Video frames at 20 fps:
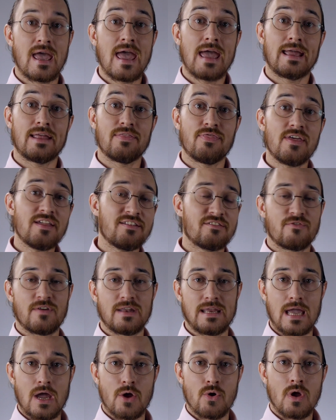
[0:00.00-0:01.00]
In this
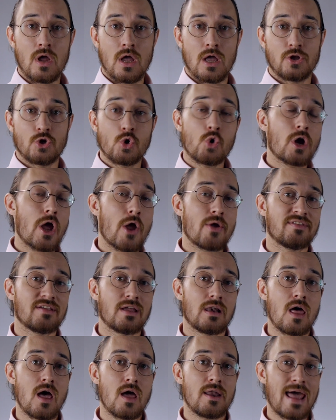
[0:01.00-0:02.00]
video, you're going to
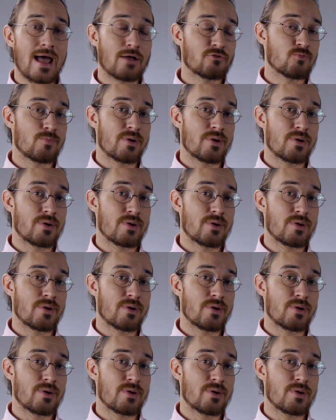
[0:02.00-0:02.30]
learn how to